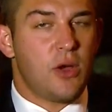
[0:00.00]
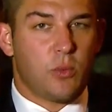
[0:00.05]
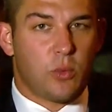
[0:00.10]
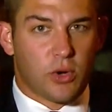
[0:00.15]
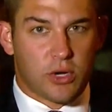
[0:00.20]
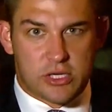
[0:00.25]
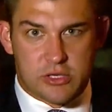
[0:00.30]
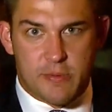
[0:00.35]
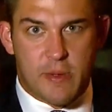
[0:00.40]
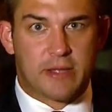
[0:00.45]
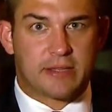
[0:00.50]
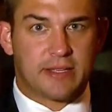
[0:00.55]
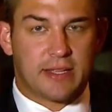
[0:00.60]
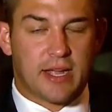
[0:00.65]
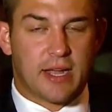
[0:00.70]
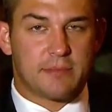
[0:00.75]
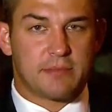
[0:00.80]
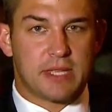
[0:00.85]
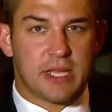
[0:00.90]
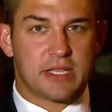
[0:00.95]
We're expecting
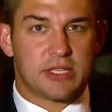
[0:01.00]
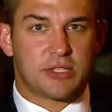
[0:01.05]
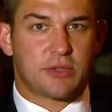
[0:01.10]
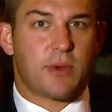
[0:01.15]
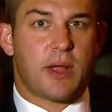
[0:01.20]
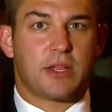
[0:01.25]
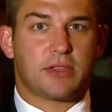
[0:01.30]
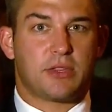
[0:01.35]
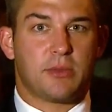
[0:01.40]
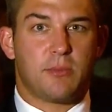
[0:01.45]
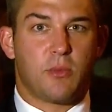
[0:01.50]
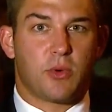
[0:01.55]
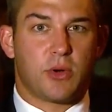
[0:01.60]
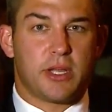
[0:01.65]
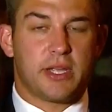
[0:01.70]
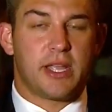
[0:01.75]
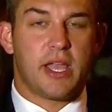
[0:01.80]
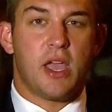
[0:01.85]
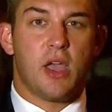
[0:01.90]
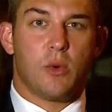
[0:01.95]
updates throughout the
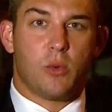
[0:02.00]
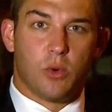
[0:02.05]
morning.